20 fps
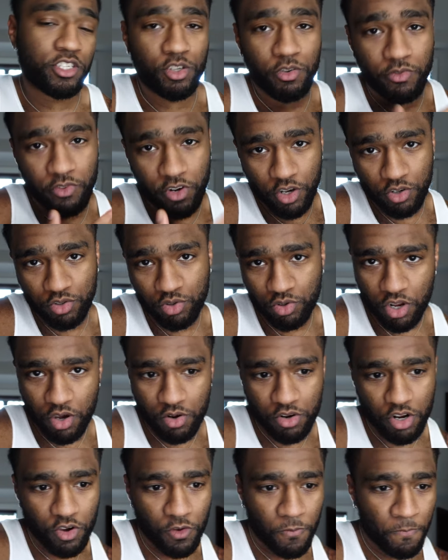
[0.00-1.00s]
So for those who
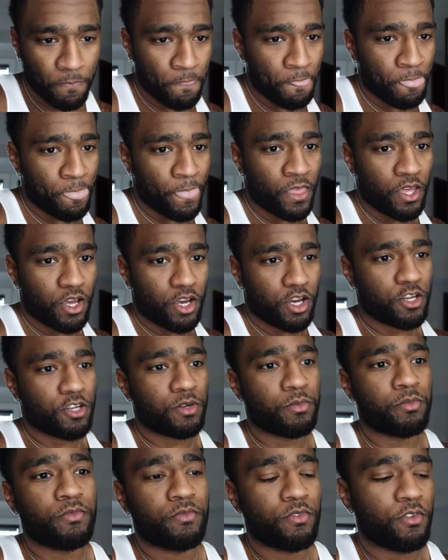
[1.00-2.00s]
don't know,
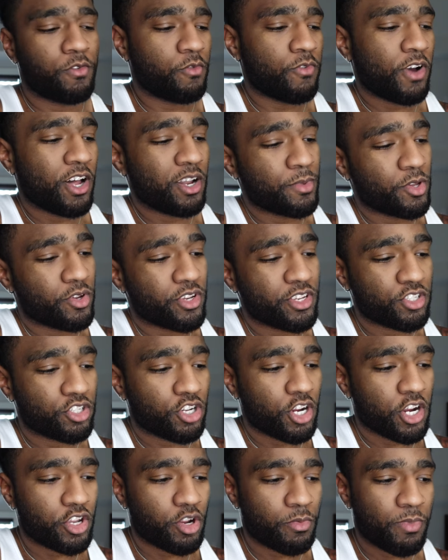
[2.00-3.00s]
um, if you follow me on
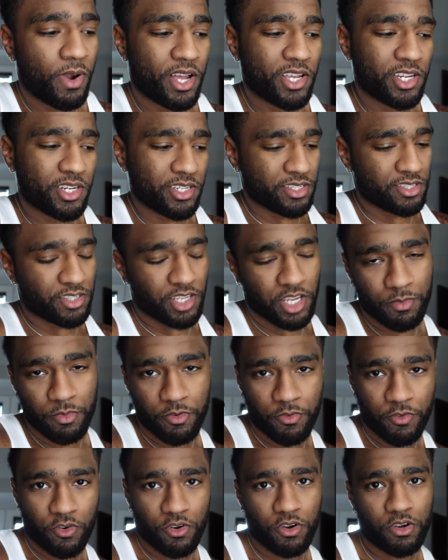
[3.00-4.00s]
Instagram, you probably haven't seen
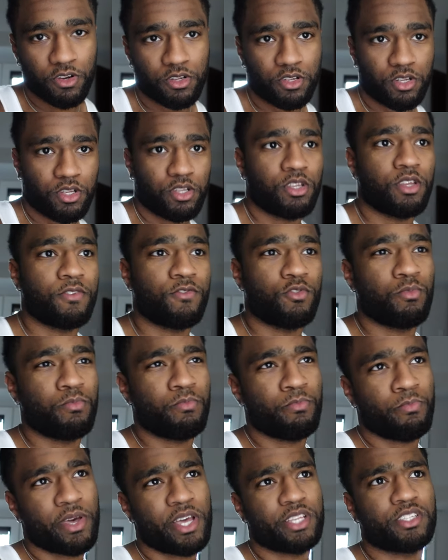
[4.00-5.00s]
before if you
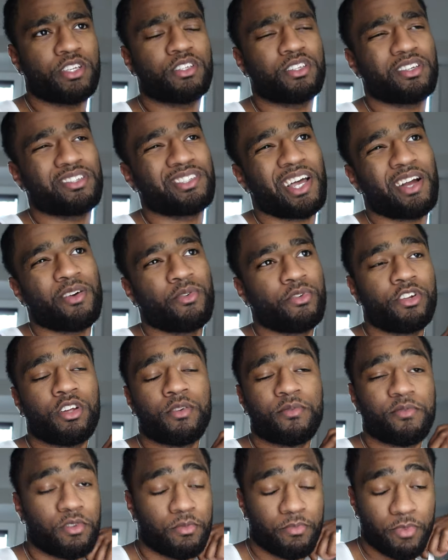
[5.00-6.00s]
pay attention because I really
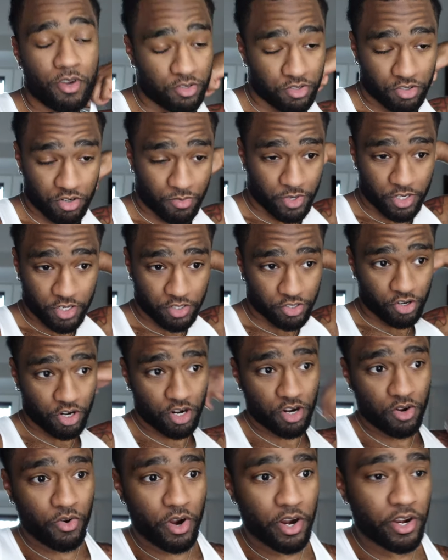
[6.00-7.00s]
don't be posting on my
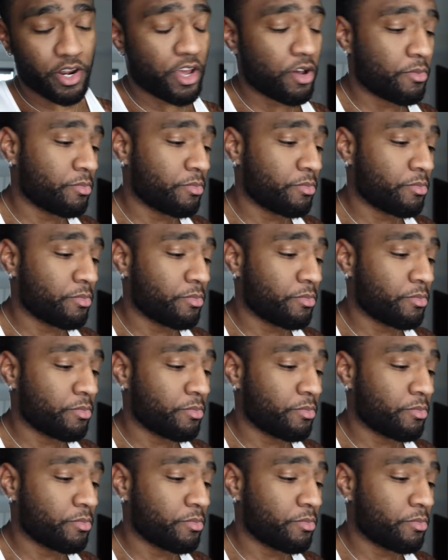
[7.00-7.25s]
Instagram right now.